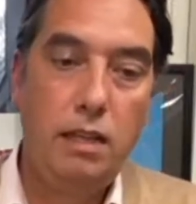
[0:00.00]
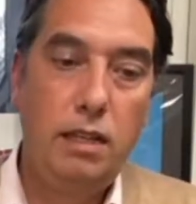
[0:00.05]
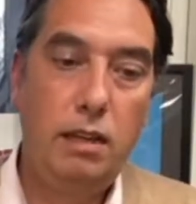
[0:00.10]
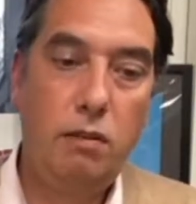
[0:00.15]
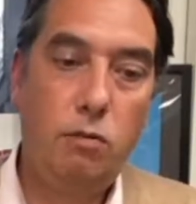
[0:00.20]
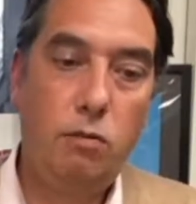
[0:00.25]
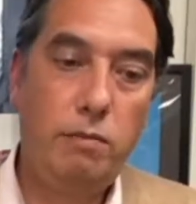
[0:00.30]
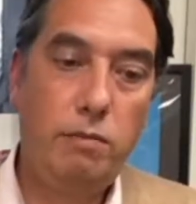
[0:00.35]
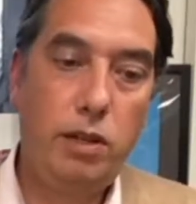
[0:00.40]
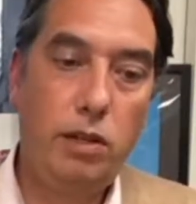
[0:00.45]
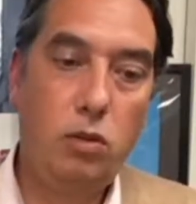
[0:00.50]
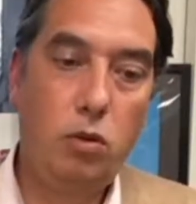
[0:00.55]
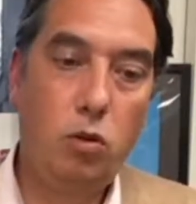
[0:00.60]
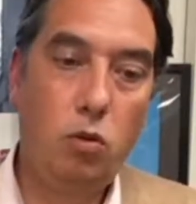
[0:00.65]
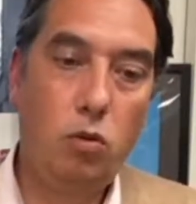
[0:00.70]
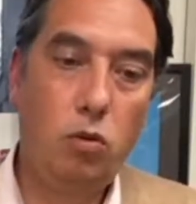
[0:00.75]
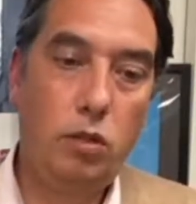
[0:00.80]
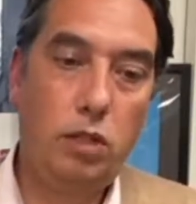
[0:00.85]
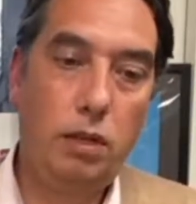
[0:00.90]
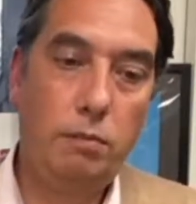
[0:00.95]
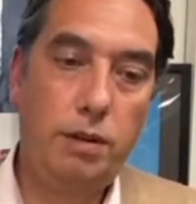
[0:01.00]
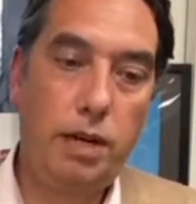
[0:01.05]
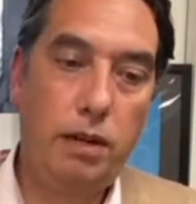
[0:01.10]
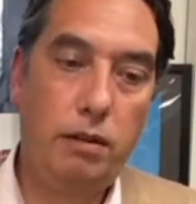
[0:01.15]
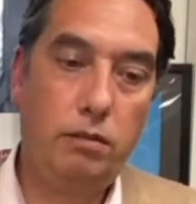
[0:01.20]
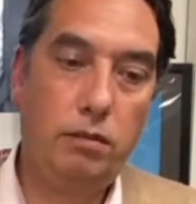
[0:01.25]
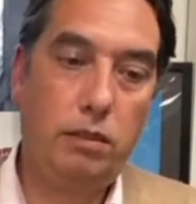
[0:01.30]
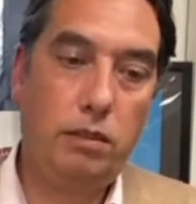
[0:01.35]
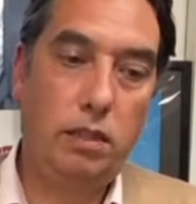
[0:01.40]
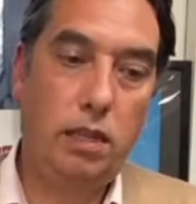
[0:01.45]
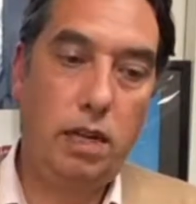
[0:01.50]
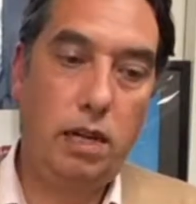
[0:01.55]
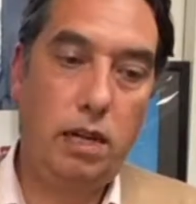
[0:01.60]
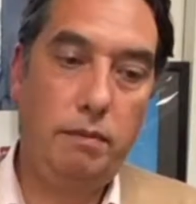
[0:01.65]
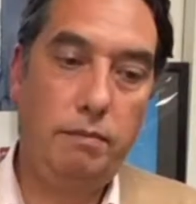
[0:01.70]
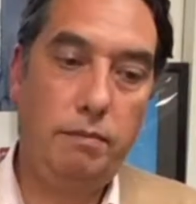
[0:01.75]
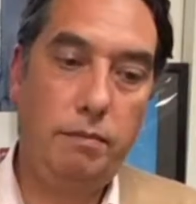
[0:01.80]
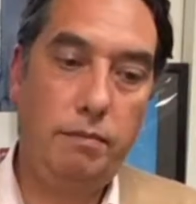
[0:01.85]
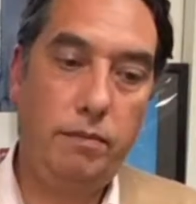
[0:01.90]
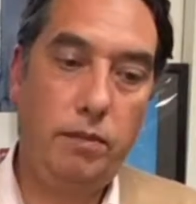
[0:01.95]
Now when we talk about
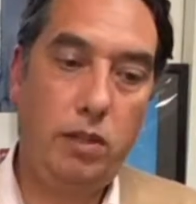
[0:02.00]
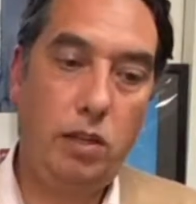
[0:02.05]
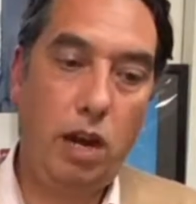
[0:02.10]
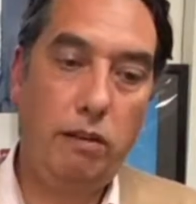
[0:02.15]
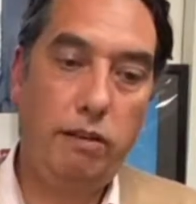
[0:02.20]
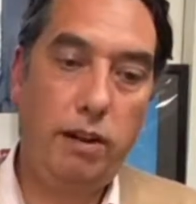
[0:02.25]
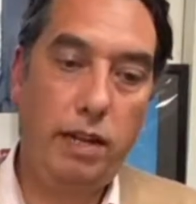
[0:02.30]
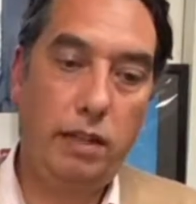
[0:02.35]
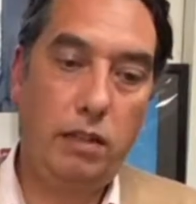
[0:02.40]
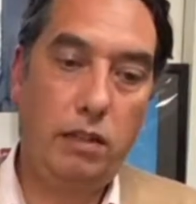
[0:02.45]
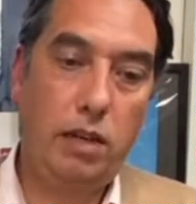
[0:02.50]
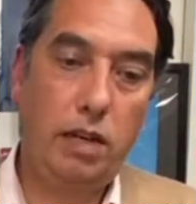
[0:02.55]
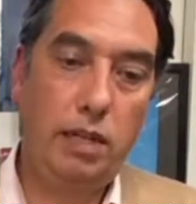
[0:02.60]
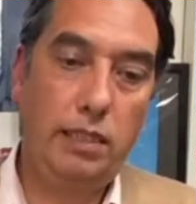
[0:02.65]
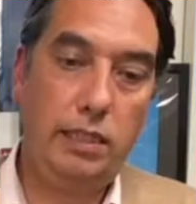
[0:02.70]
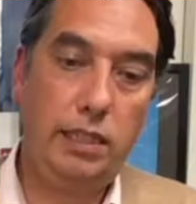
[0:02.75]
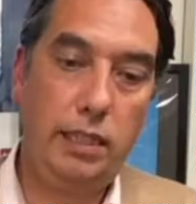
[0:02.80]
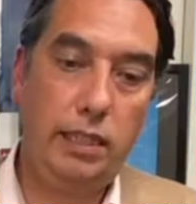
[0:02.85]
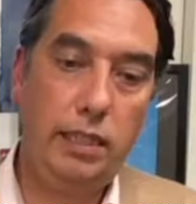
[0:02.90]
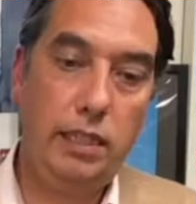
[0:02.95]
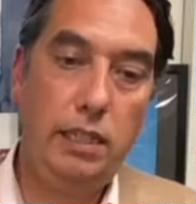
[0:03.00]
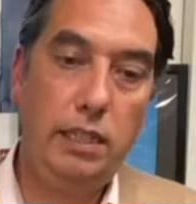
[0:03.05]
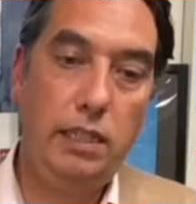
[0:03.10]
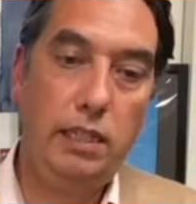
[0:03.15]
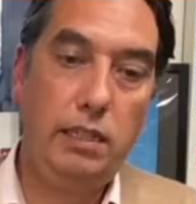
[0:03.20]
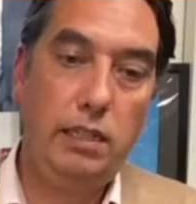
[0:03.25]
direct lighting,